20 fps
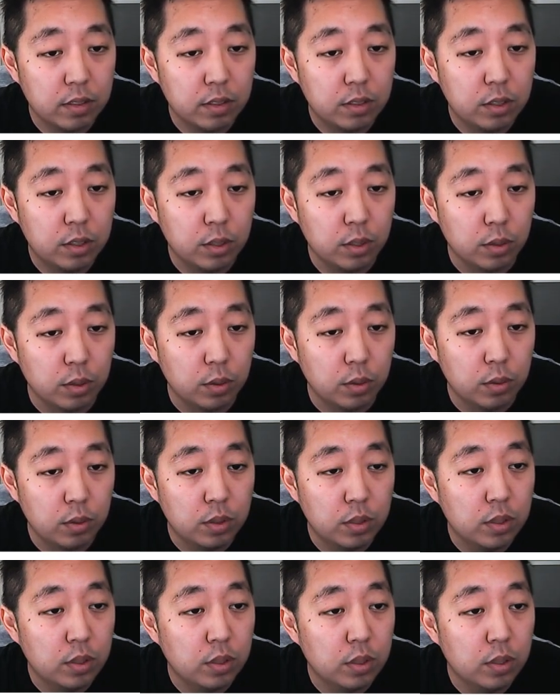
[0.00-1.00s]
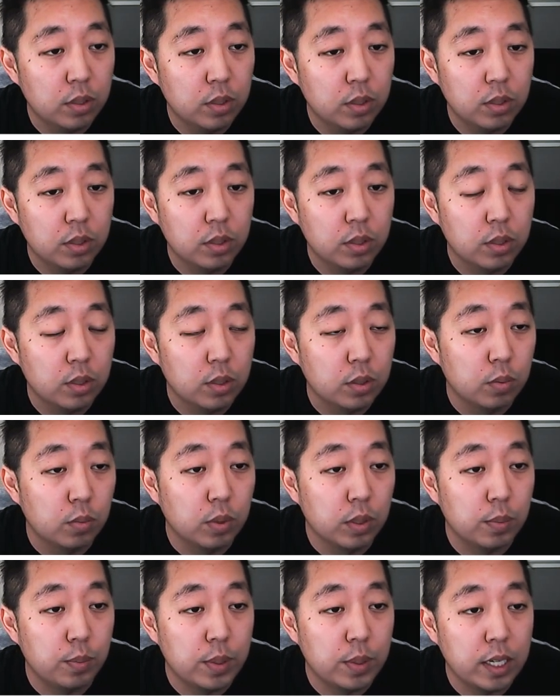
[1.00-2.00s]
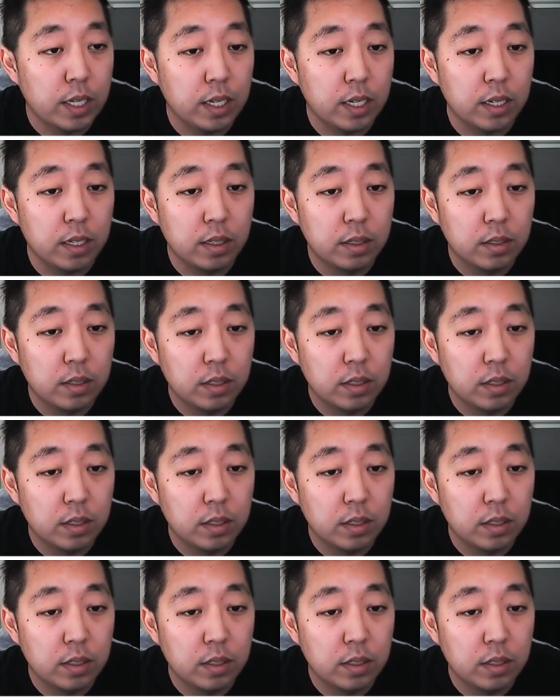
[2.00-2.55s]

2, would be